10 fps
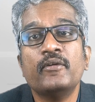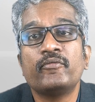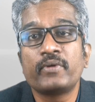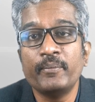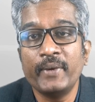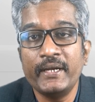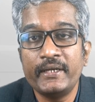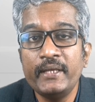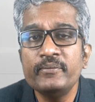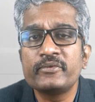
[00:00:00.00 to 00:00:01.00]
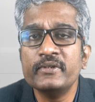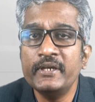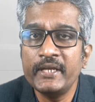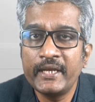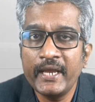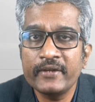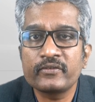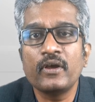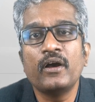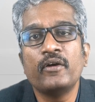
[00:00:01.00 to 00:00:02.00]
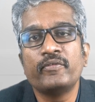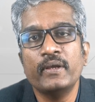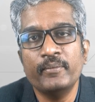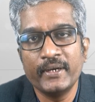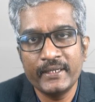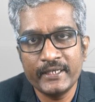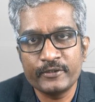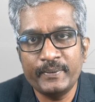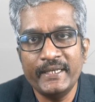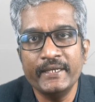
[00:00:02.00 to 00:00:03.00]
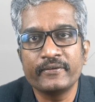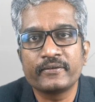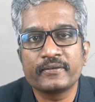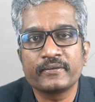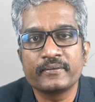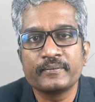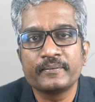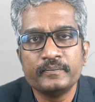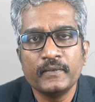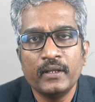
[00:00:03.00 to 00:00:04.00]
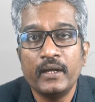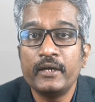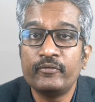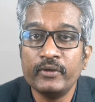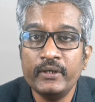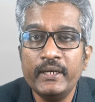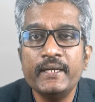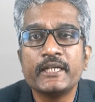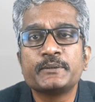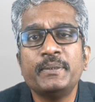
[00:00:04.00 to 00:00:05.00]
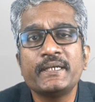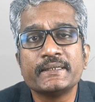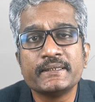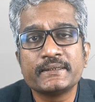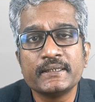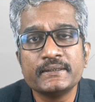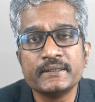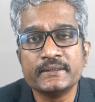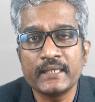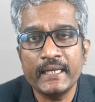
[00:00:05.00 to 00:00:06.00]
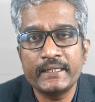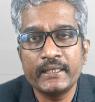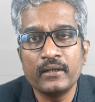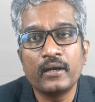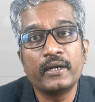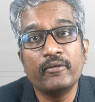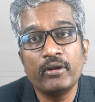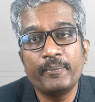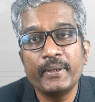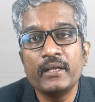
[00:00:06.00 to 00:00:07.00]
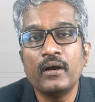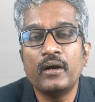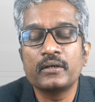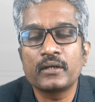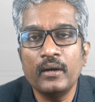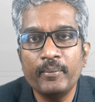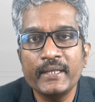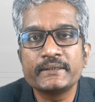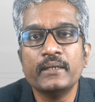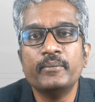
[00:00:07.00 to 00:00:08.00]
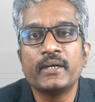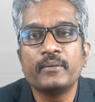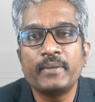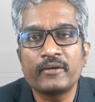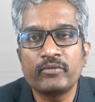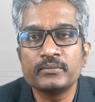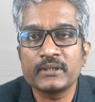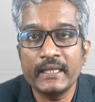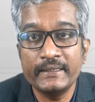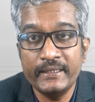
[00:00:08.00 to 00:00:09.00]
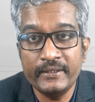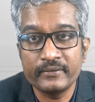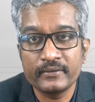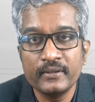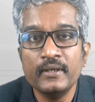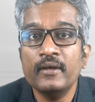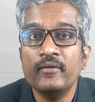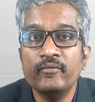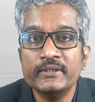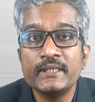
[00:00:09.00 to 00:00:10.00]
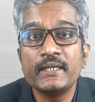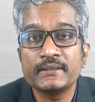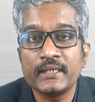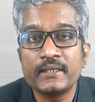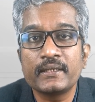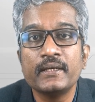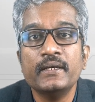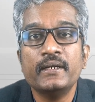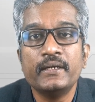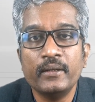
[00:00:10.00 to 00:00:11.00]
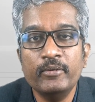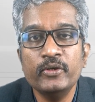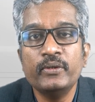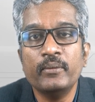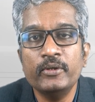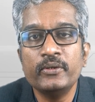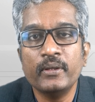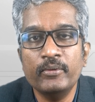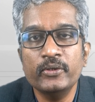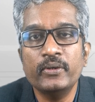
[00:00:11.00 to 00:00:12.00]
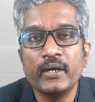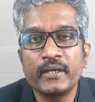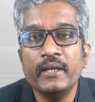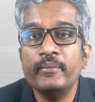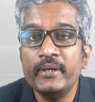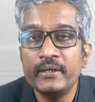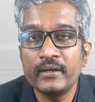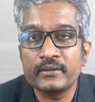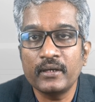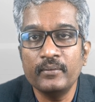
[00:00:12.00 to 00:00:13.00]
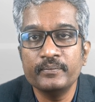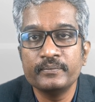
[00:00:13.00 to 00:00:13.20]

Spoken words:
from my team's decades of embedded experience. And if you need expert assistance in selecting or developing on complex embedded platforms like these, visit us at www.mbn.com.